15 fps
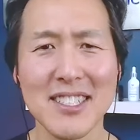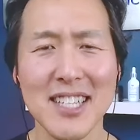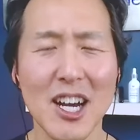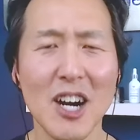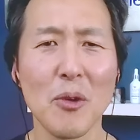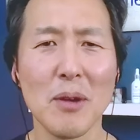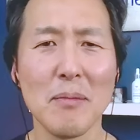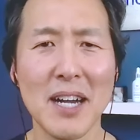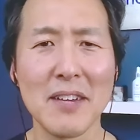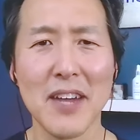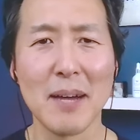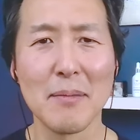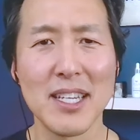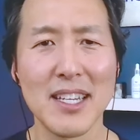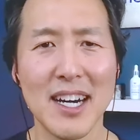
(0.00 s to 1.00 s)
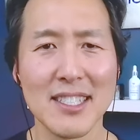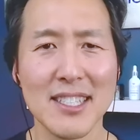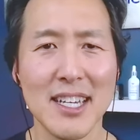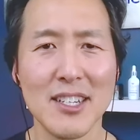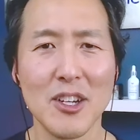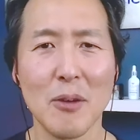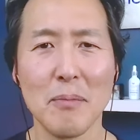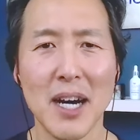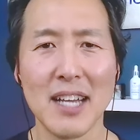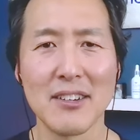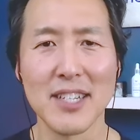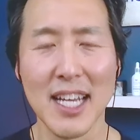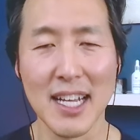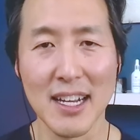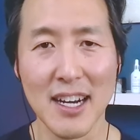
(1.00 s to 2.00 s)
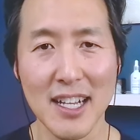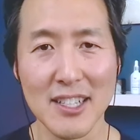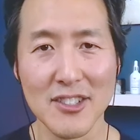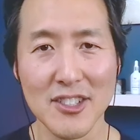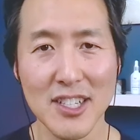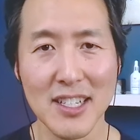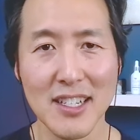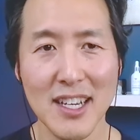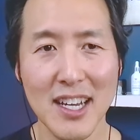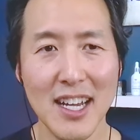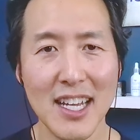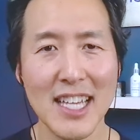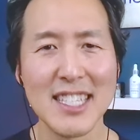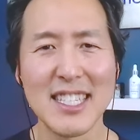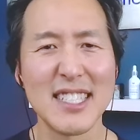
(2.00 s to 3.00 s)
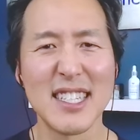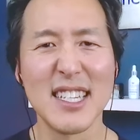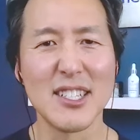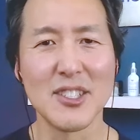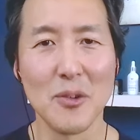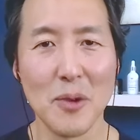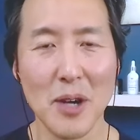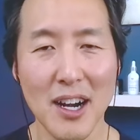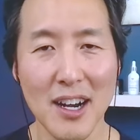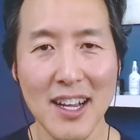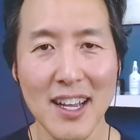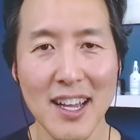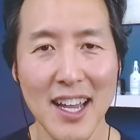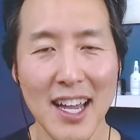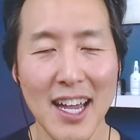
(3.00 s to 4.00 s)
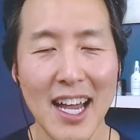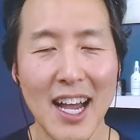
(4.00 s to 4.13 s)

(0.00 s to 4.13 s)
They'll say, "Oh, well, my family doc said don't bother taking collagen. He says it doesn't work."